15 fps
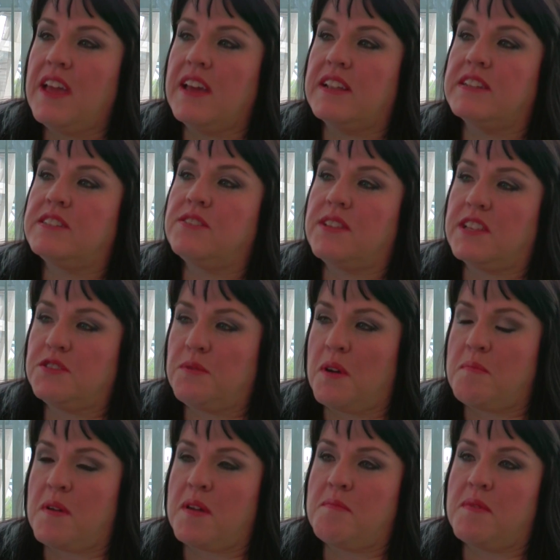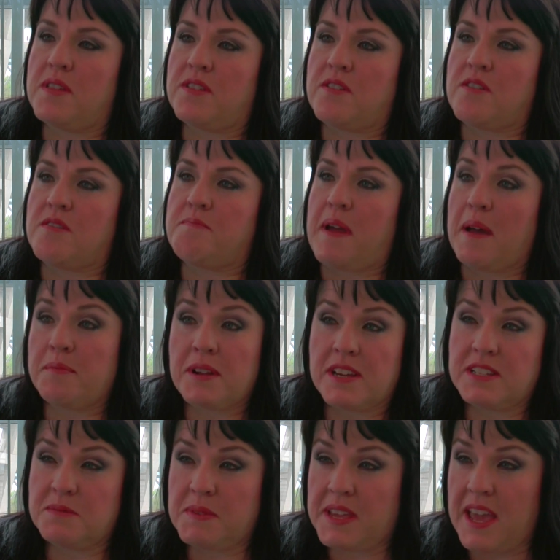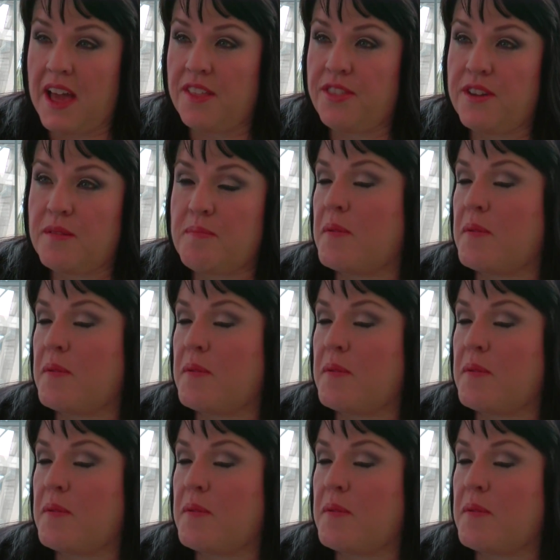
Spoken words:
and so that's why my mother baptized me Catholic,